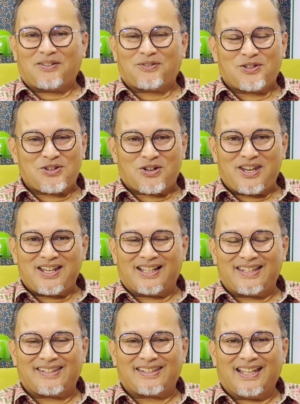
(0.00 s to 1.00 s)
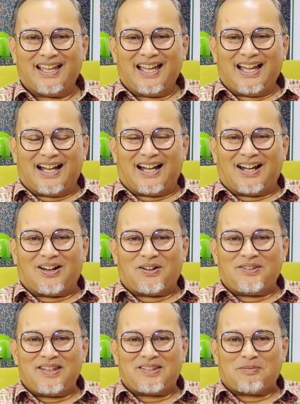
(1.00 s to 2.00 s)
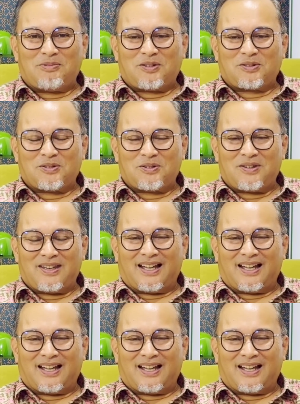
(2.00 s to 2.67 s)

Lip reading: for joining us on this episode.